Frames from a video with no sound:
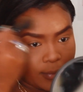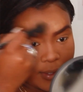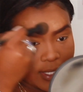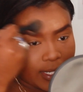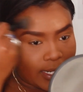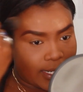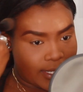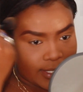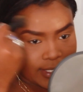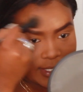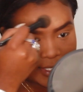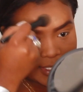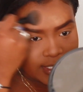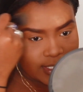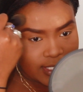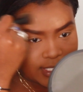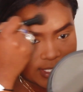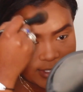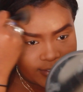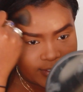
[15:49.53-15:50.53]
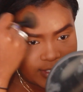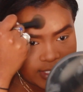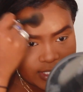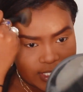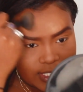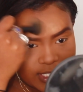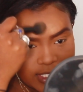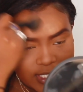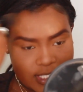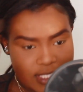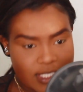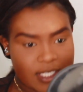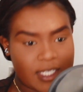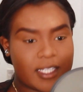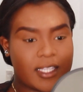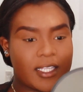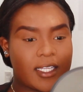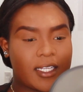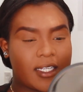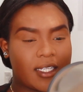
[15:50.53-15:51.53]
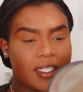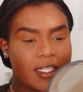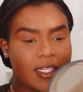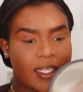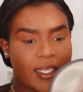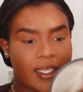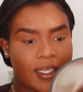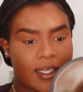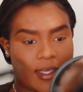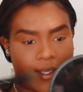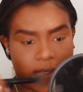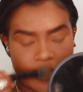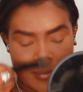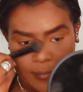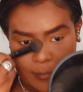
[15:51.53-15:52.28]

but I can definitely see that it like